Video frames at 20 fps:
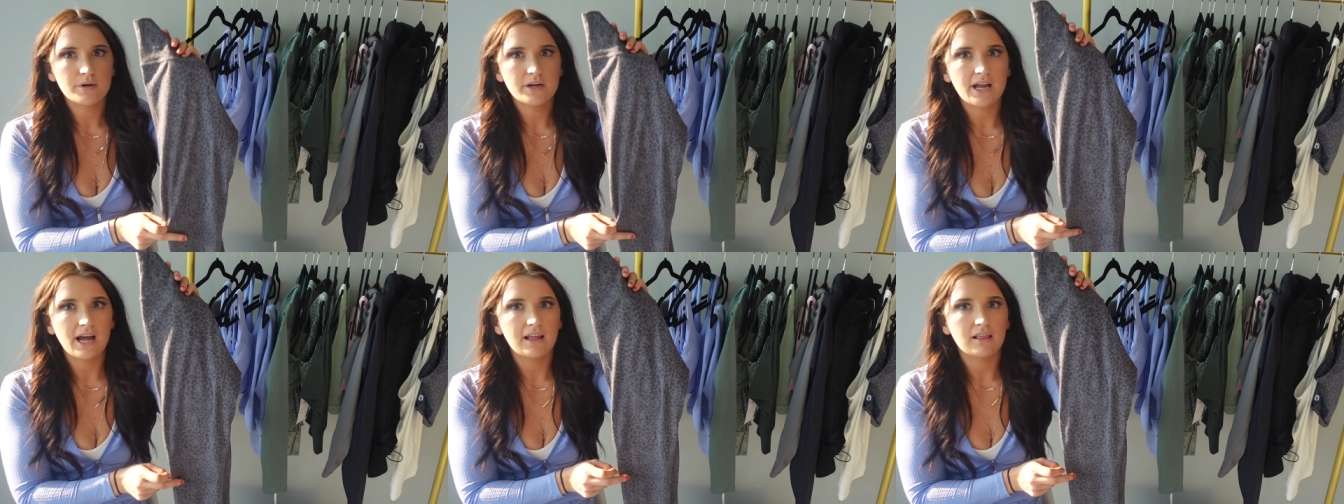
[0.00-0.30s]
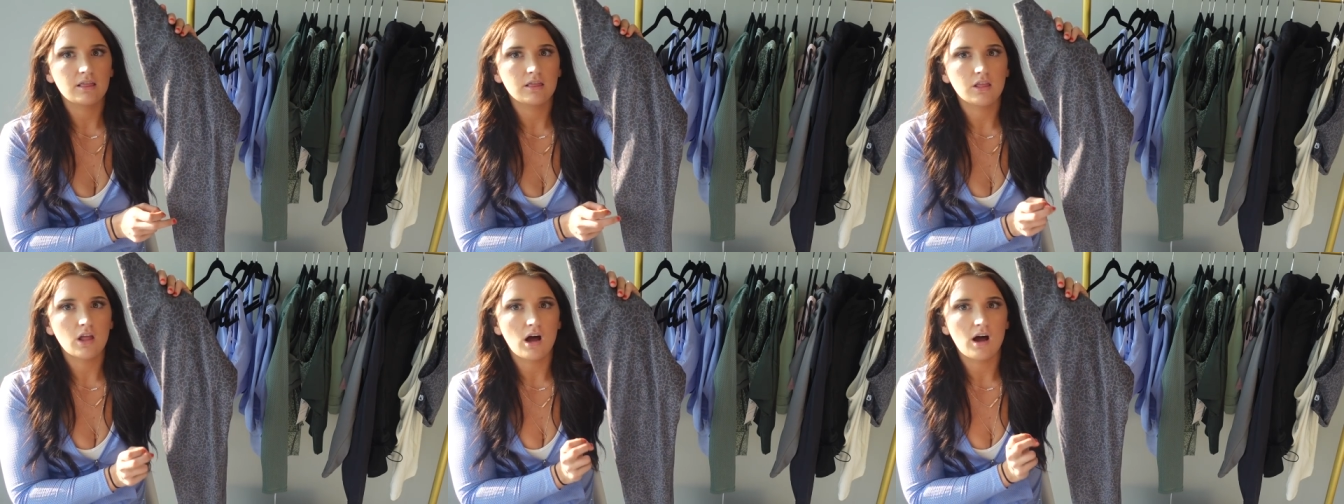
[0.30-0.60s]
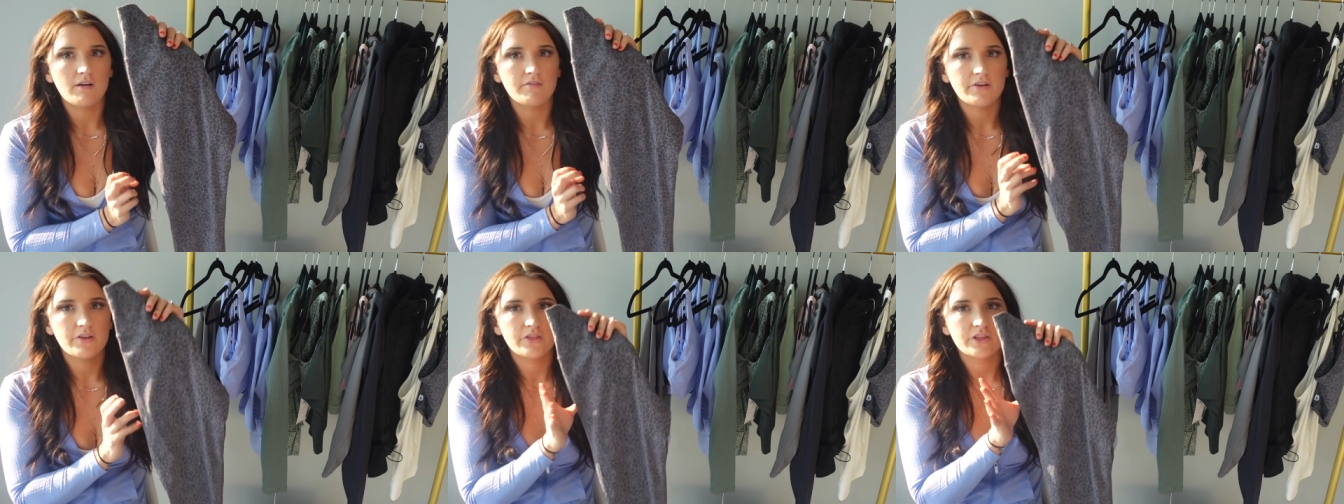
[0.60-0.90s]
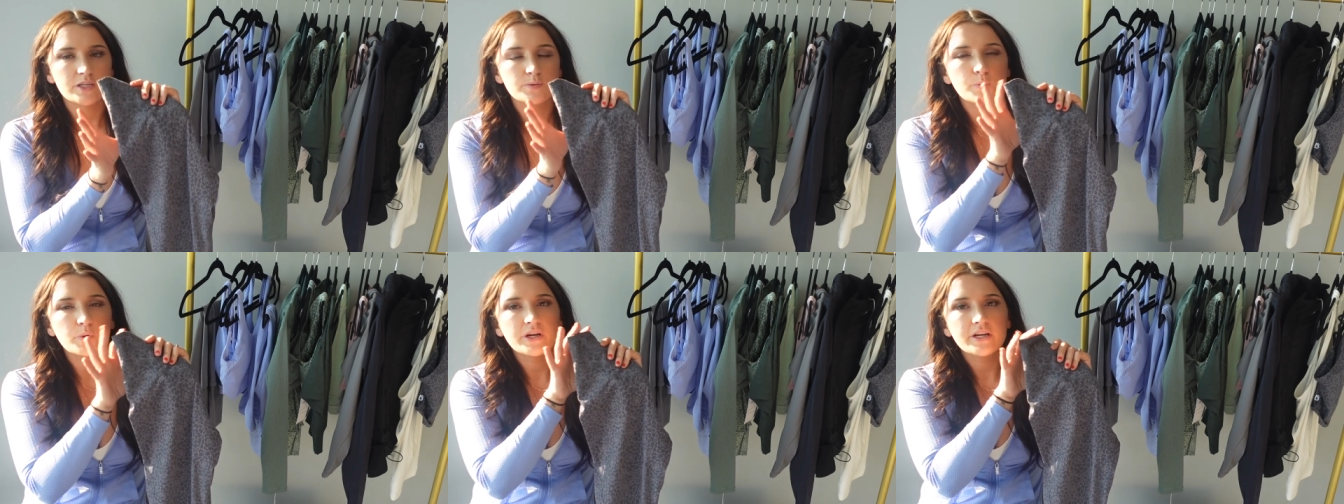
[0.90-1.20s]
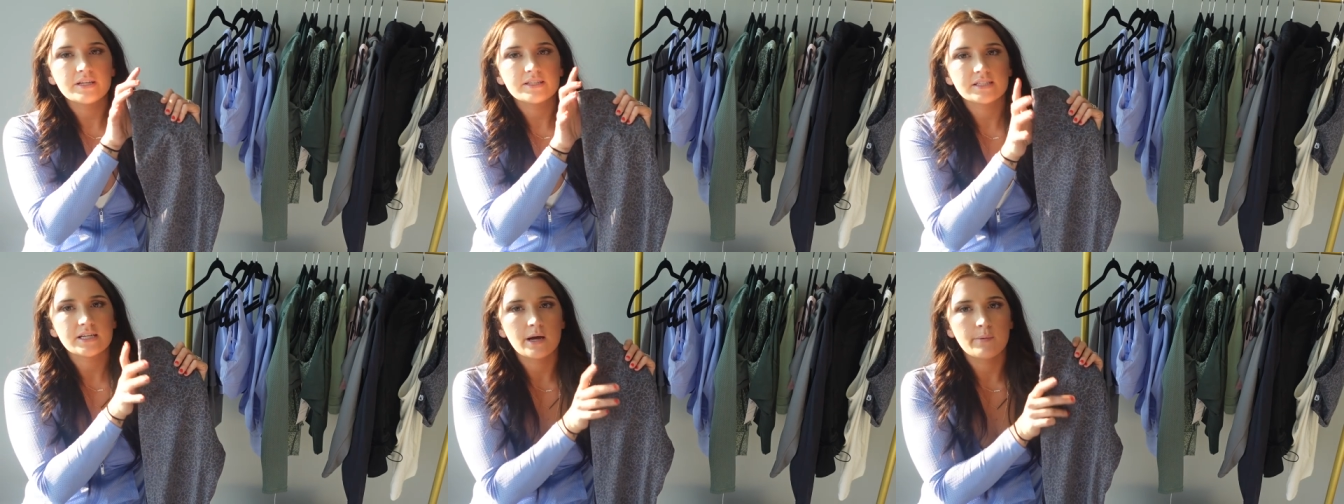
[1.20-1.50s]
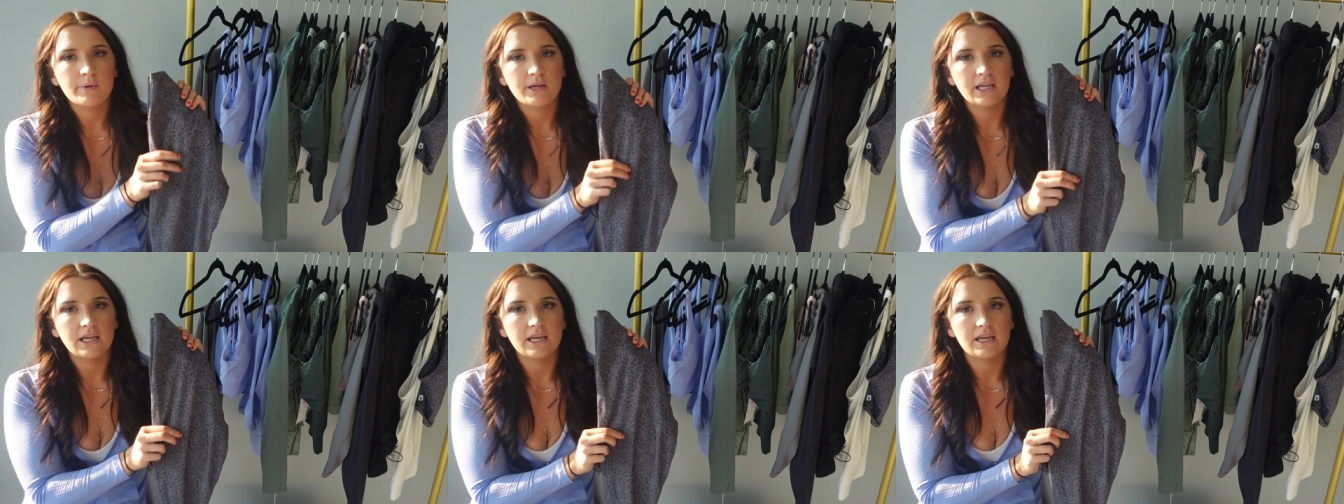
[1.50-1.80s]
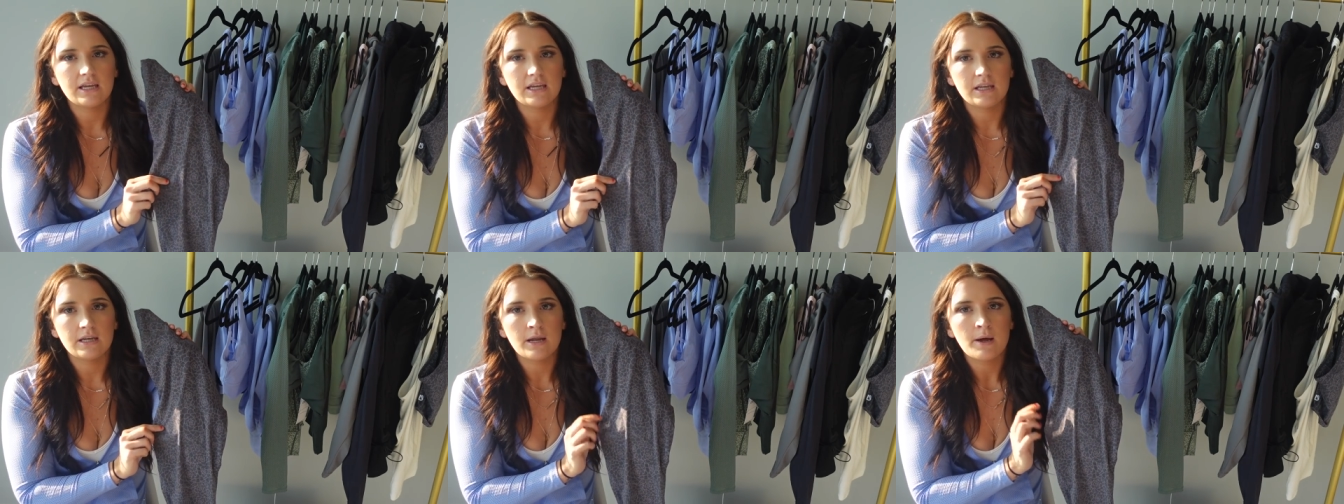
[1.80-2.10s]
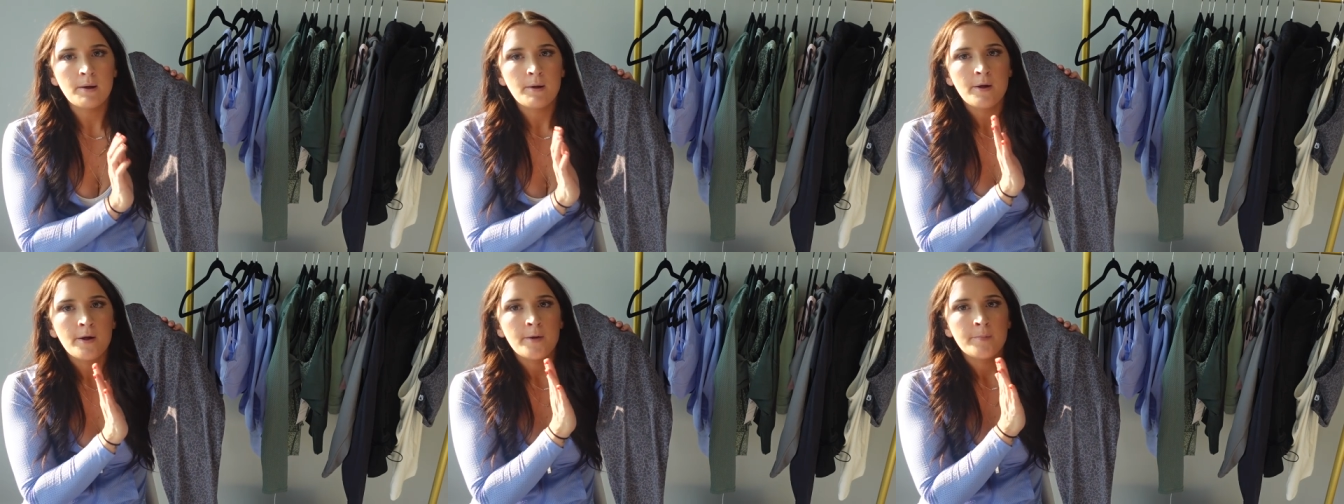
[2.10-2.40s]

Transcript: one I love, and this print is coming in